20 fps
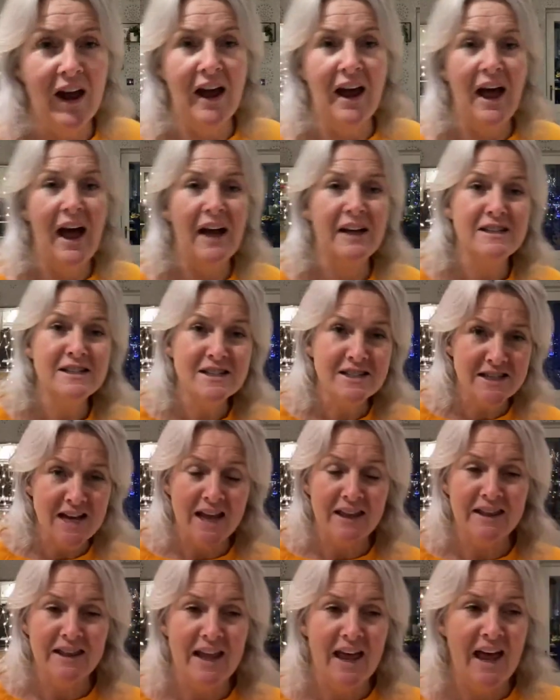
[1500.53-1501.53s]
I
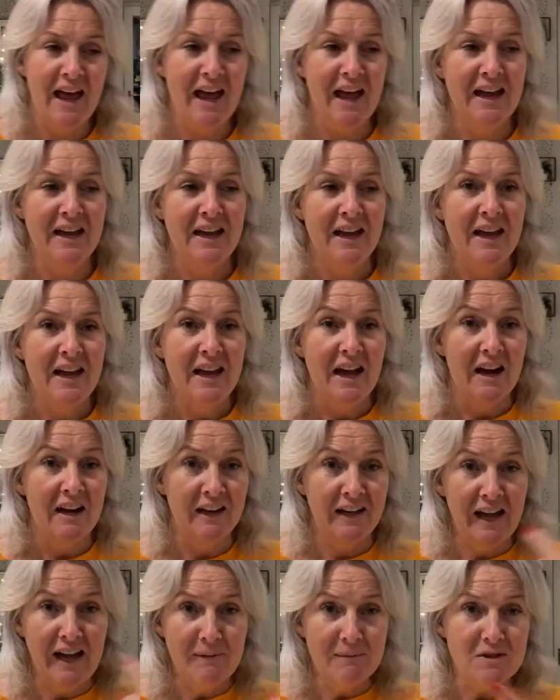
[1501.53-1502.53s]
stand there and I
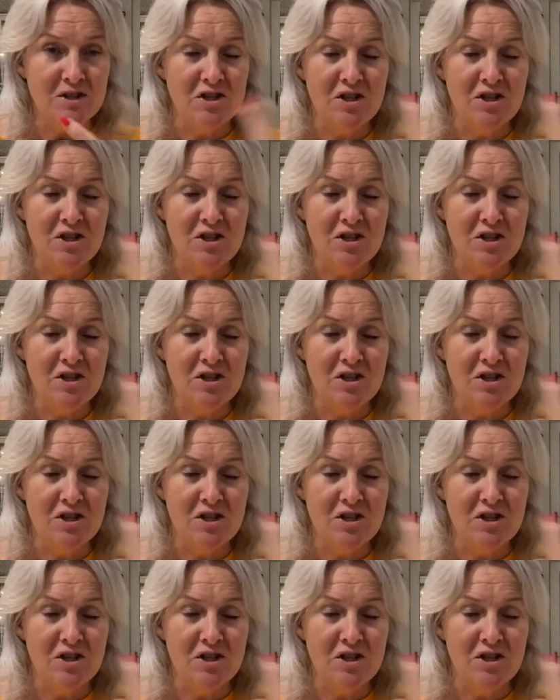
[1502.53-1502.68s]
get him to